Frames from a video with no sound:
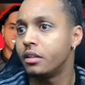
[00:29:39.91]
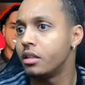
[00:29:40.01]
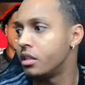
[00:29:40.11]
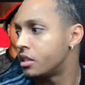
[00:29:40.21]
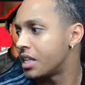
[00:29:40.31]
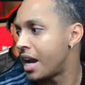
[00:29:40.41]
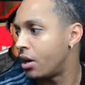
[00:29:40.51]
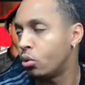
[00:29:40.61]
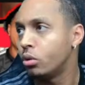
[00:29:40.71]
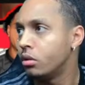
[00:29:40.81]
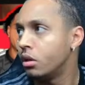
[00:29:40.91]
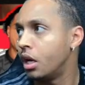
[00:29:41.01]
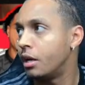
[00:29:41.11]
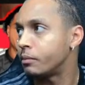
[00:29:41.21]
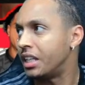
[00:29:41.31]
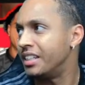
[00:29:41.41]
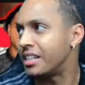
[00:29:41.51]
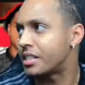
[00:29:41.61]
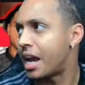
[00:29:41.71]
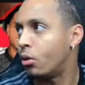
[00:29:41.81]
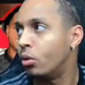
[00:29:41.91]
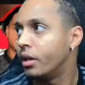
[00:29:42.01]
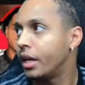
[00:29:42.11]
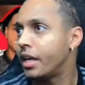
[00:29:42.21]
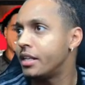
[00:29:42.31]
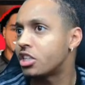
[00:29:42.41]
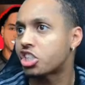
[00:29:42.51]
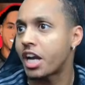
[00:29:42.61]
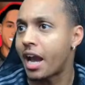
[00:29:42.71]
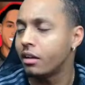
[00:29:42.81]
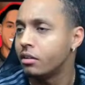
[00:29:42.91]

the title, in the chat.